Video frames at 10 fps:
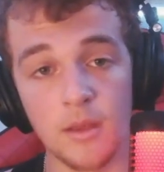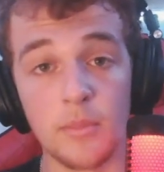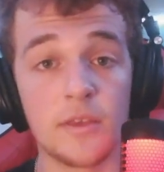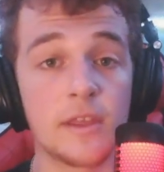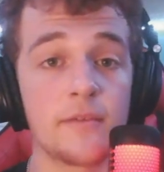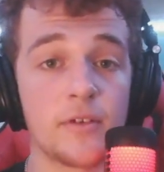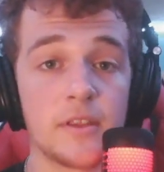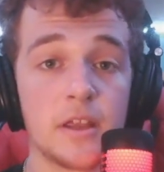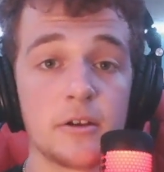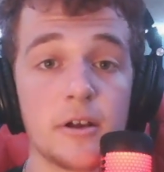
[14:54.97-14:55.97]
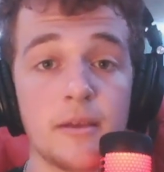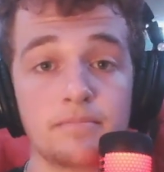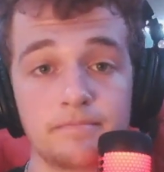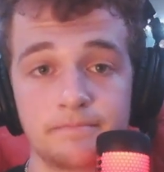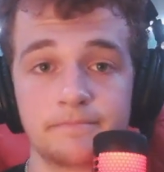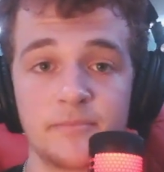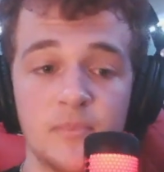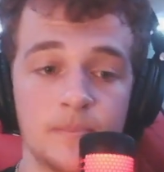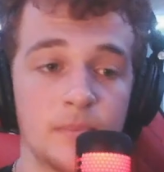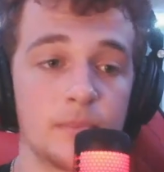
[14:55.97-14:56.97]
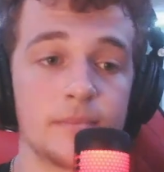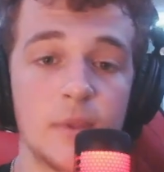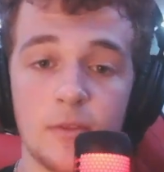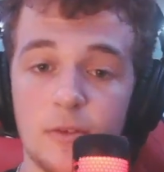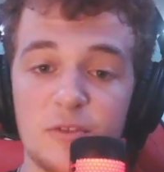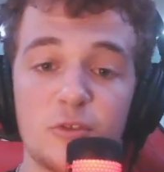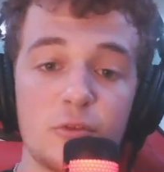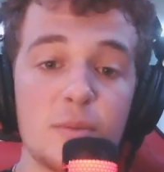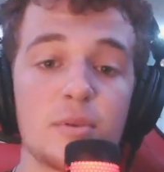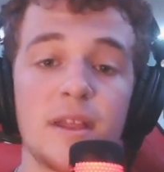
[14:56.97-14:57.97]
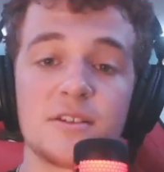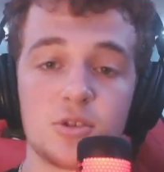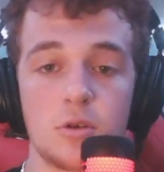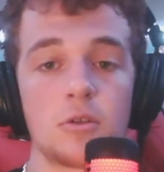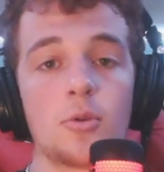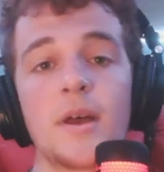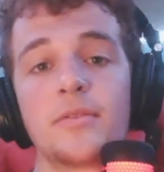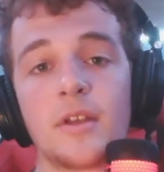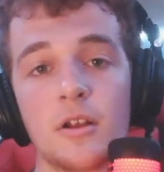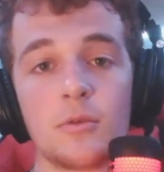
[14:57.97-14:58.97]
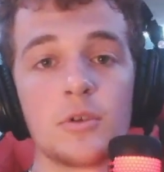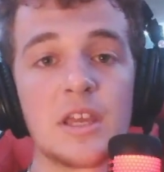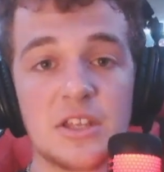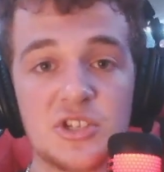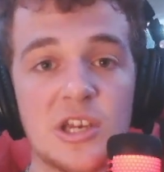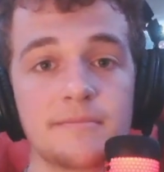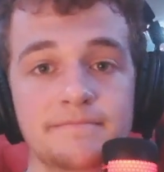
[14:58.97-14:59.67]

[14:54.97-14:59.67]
Be safe on the internet, because there's creeps like Jorobe out there who will get you.